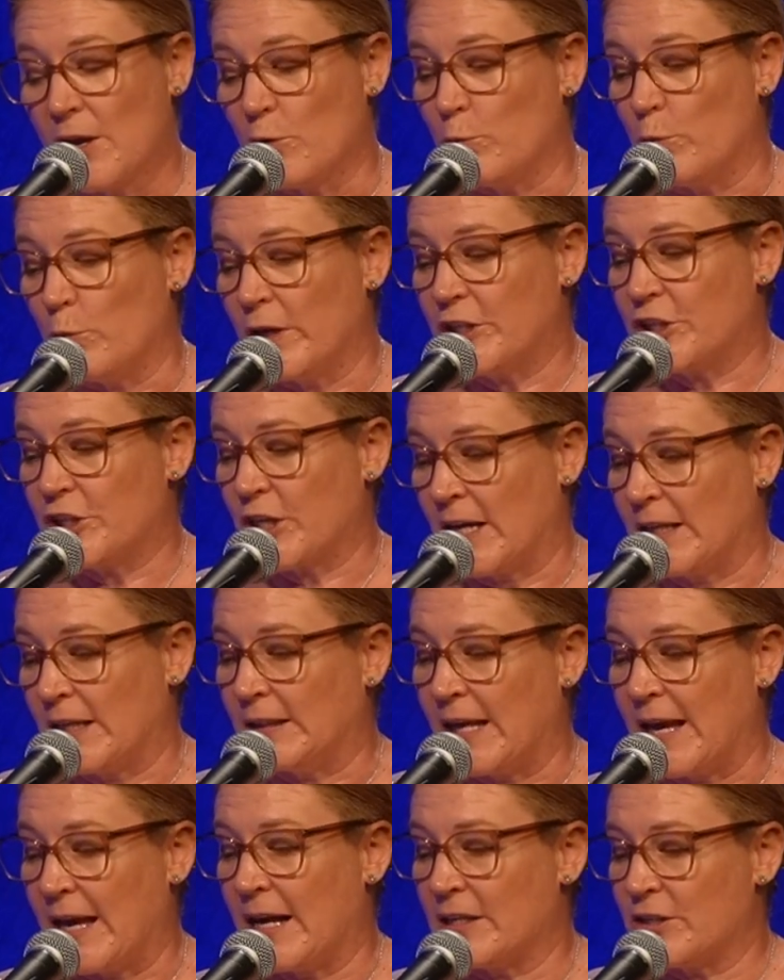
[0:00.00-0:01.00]
which
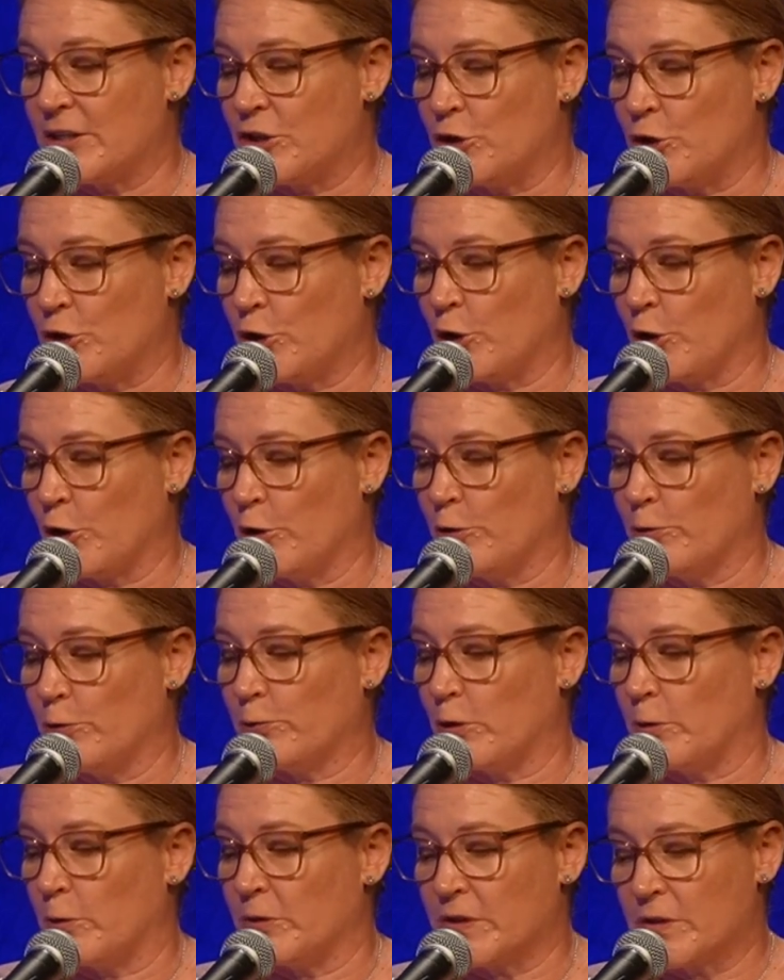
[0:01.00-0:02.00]
allows you to go
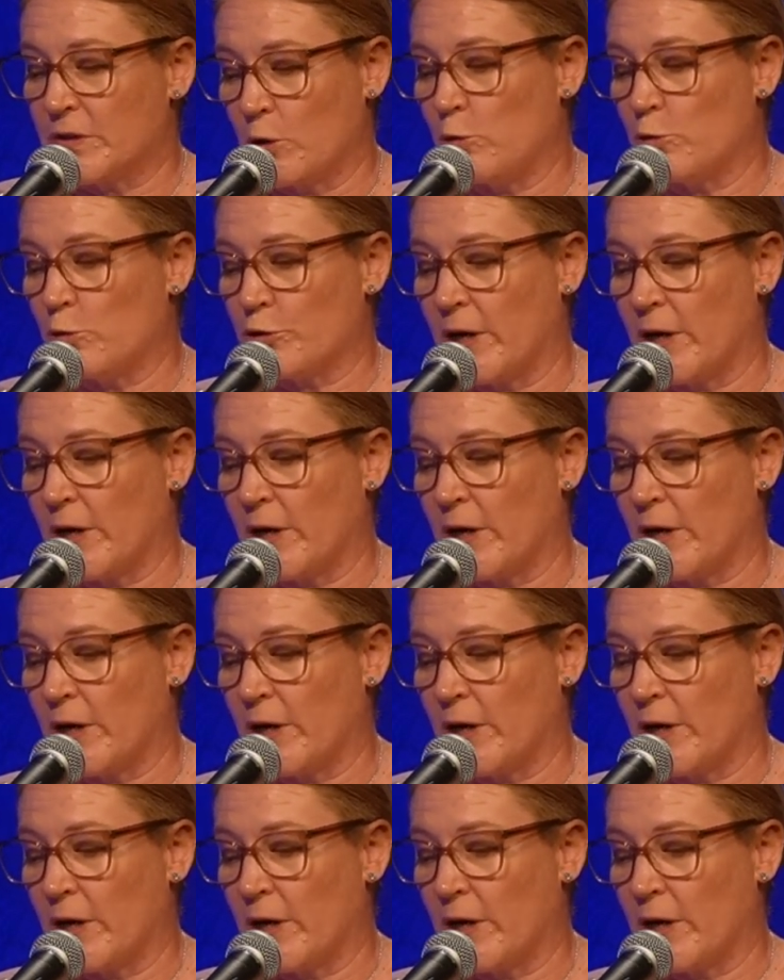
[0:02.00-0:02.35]
from a sole